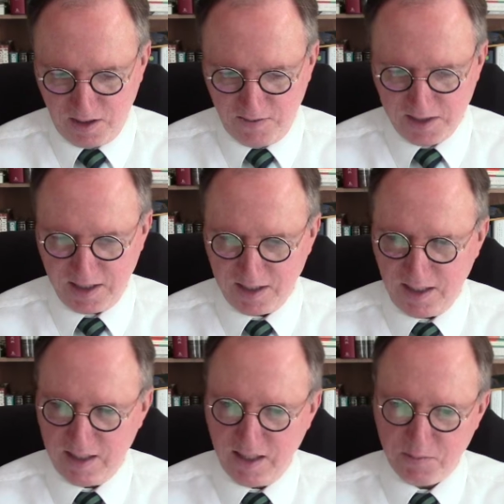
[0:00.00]
of this, and
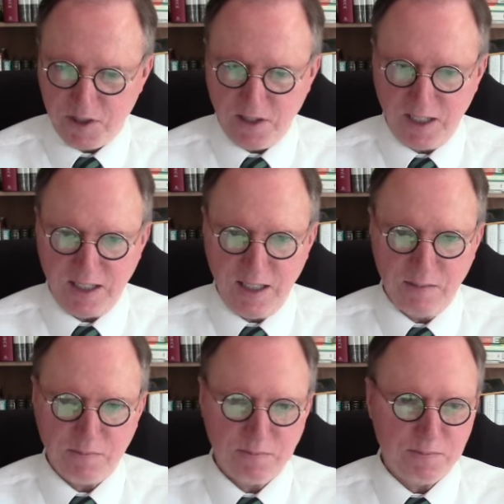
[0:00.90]
again, I'm sorry I can't
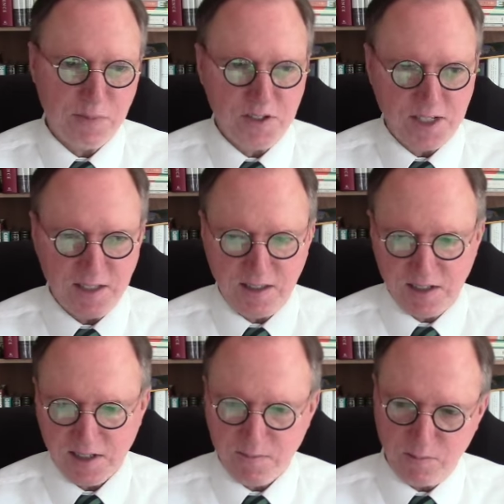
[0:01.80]
present
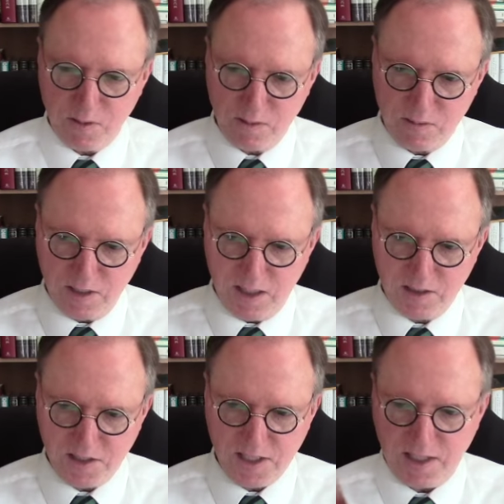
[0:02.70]
this. We'll, I'll
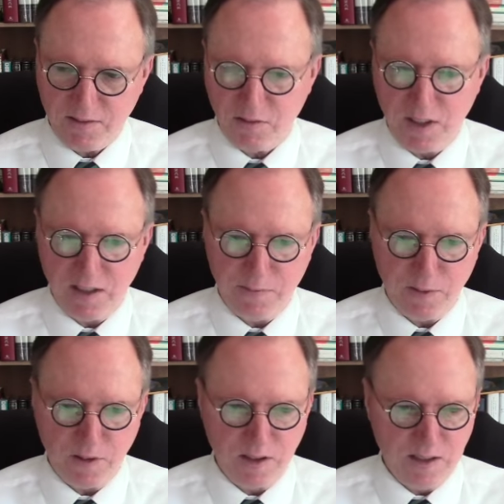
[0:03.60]
just have to read it
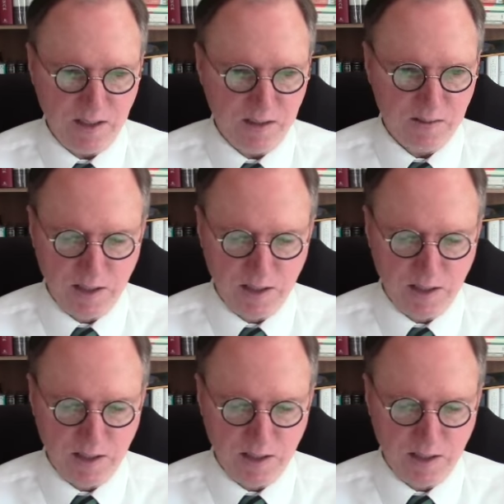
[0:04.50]
for you, and